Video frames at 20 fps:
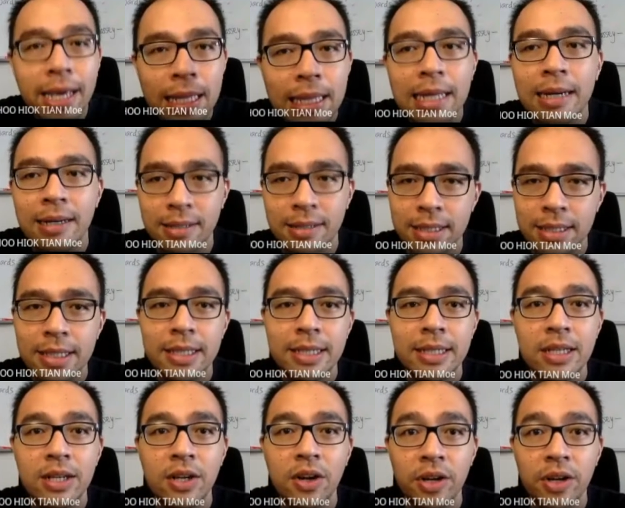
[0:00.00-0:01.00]
lah.
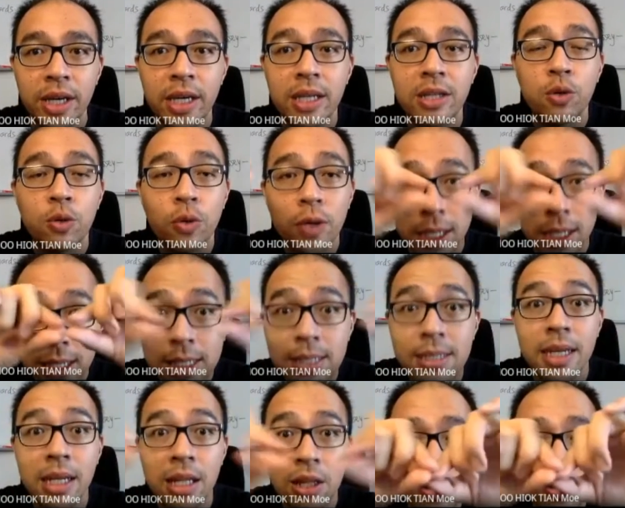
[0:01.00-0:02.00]
Okay, to us
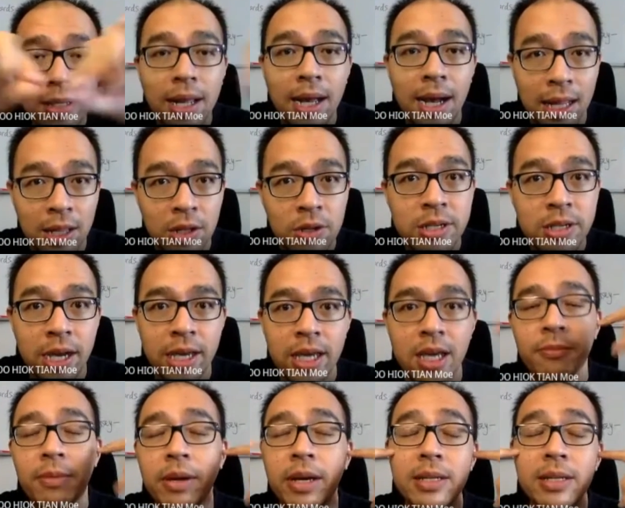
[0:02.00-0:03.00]
it looks like alur
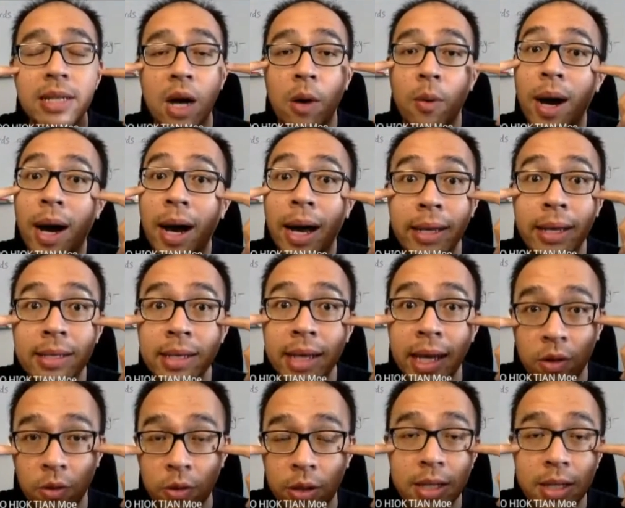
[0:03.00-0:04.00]
cahaya because our eyes
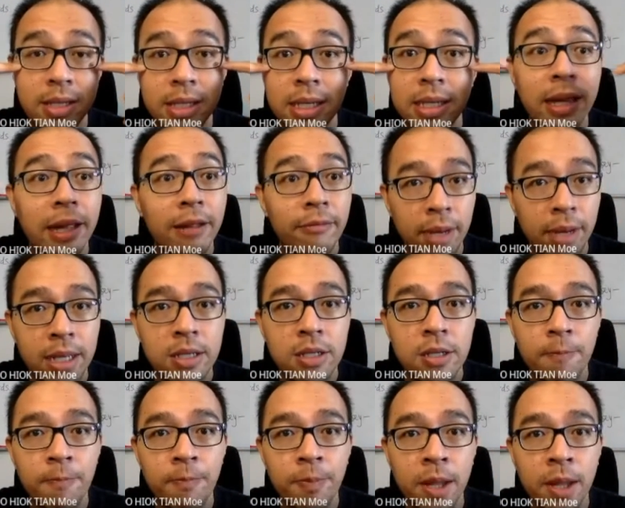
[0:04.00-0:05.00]
can only see that
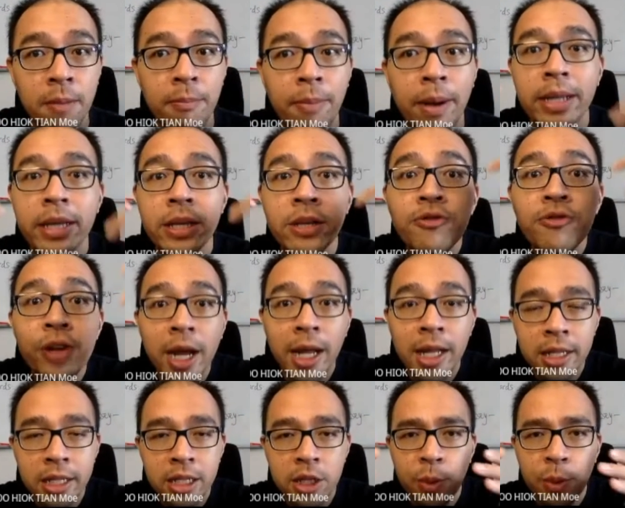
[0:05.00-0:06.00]
much. But in
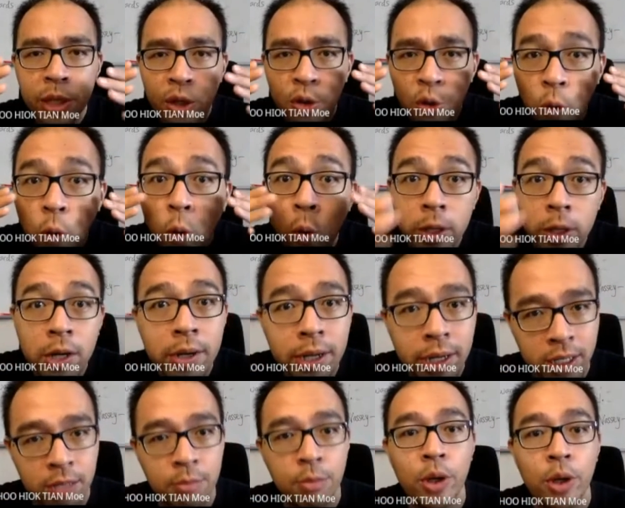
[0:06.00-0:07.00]
reality, when you go down
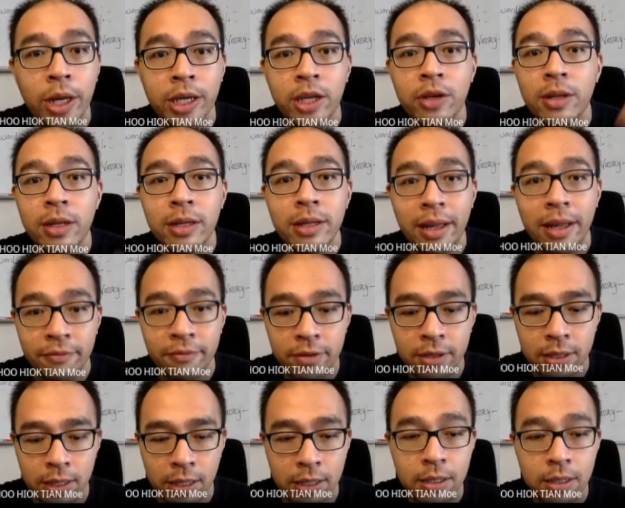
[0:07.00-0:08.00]
at the molecular
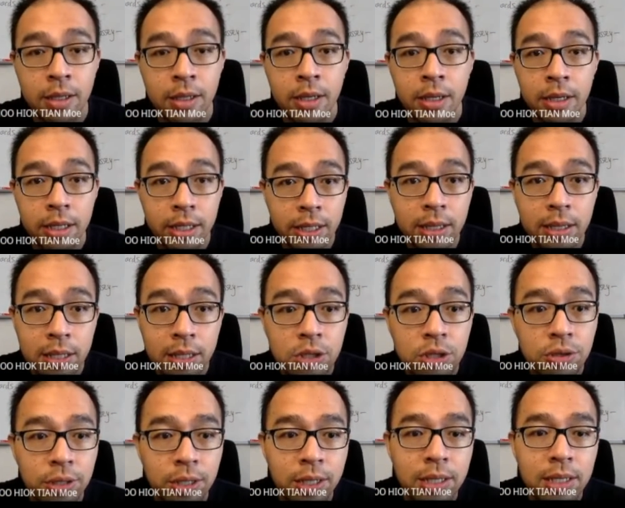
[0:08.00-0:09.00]
level, it
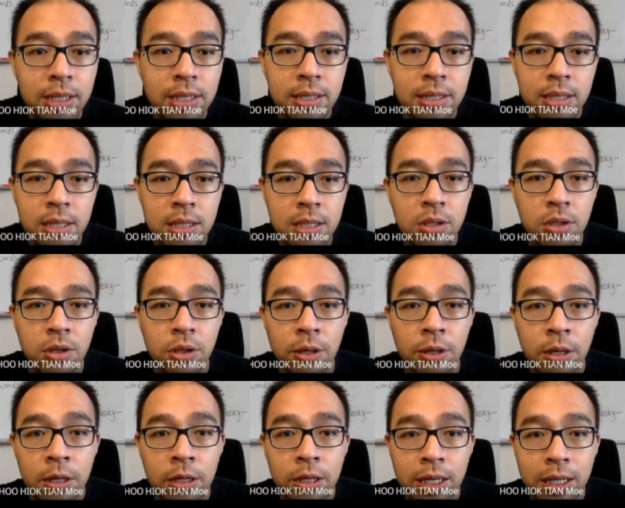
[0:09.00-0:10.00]
literally is this,
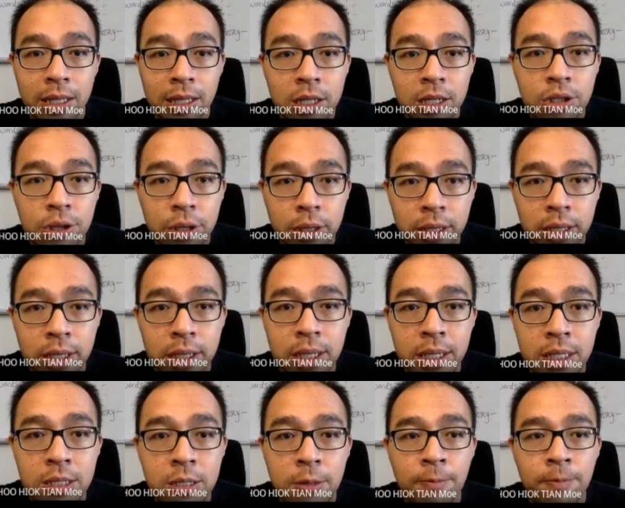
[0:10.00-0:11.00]
It literally
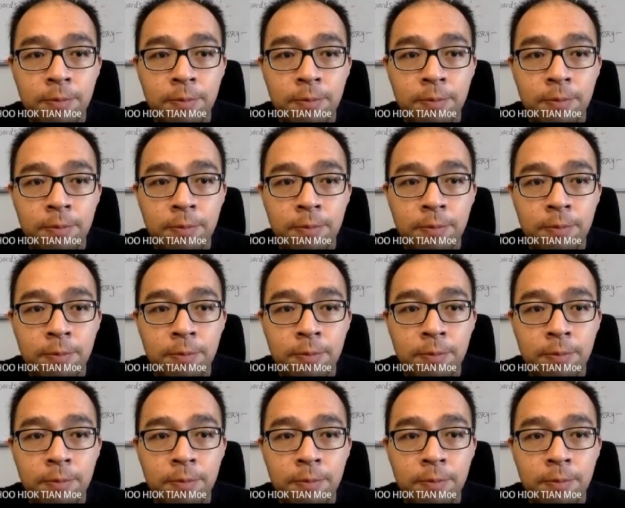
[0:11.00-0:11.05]
is